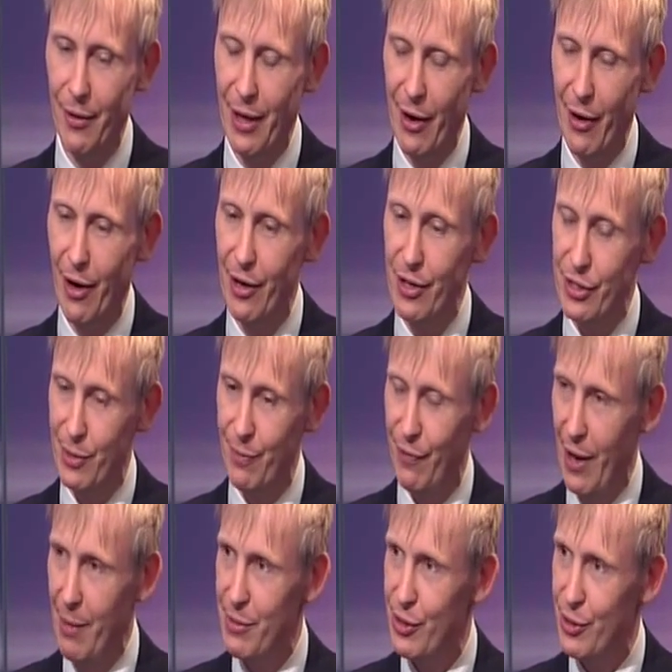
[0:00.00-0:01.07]
There are some
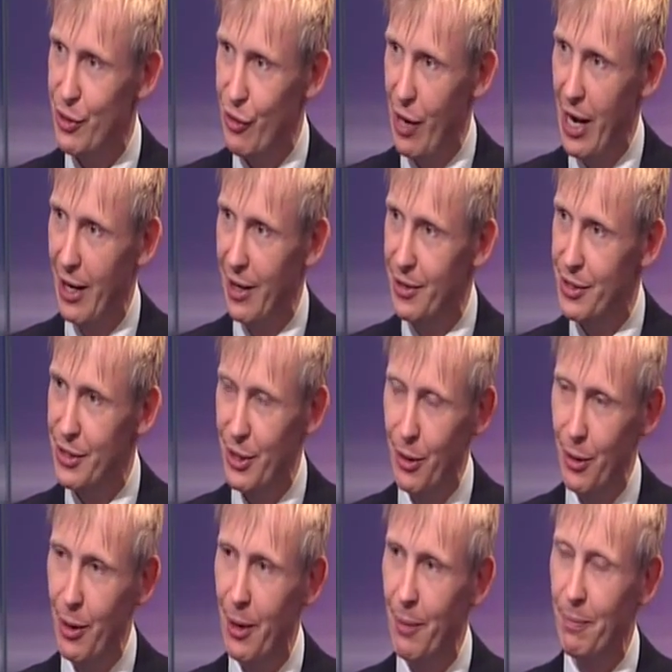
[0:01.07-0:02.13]
famous Australians
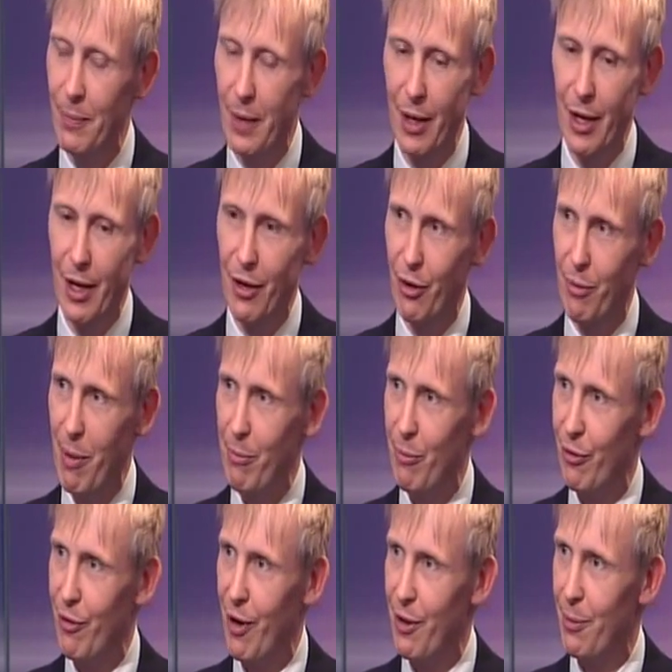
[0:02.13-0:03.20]
who you
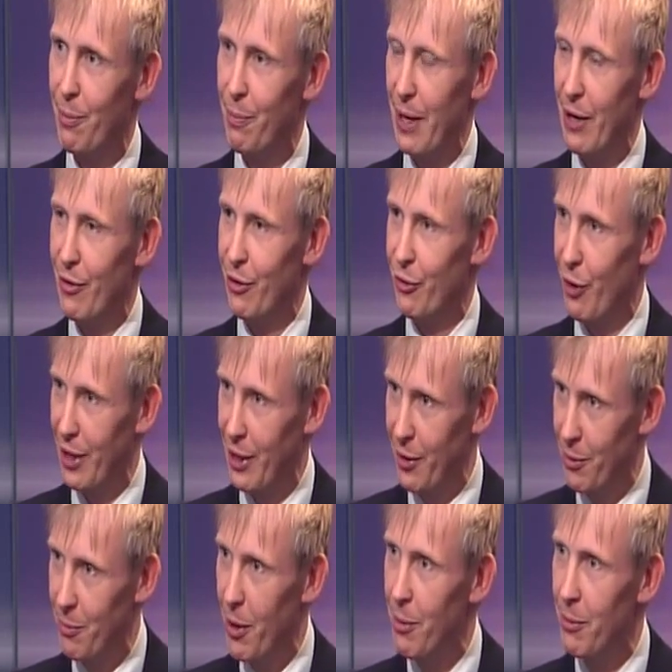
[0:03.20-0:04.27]
remember are rather better at cricket at
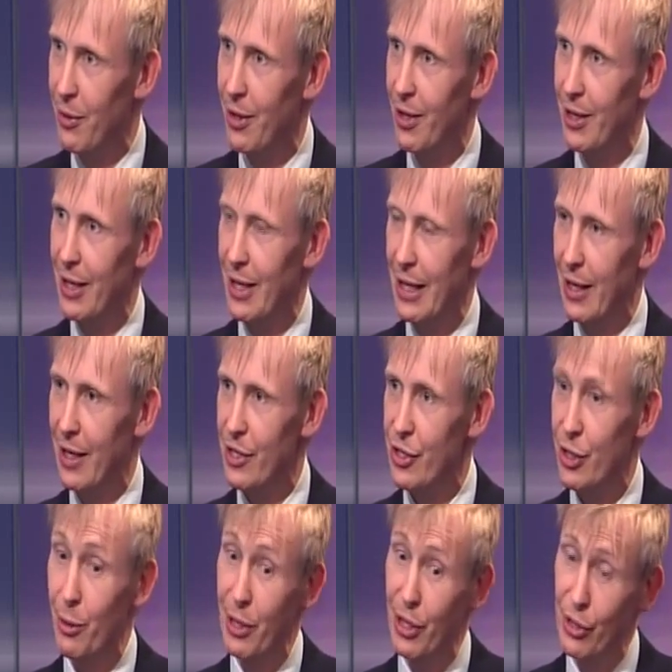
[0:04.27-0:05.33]
the moment than English
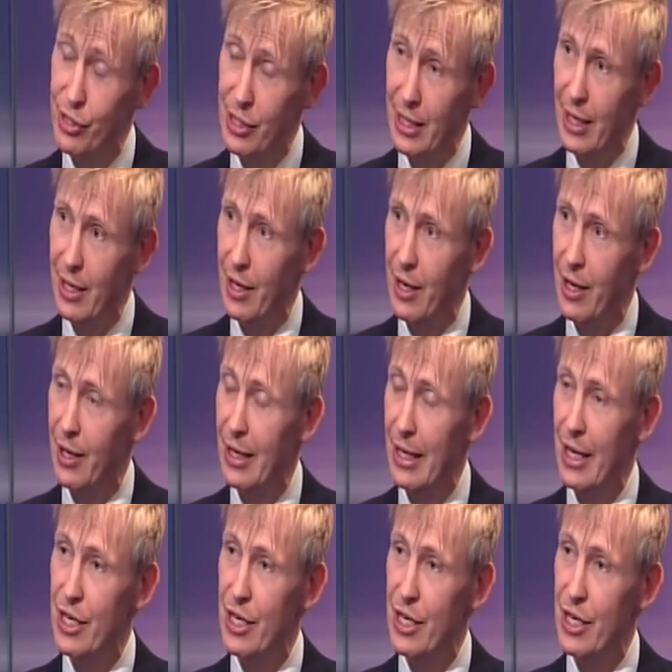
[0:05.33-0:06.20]
who are using it.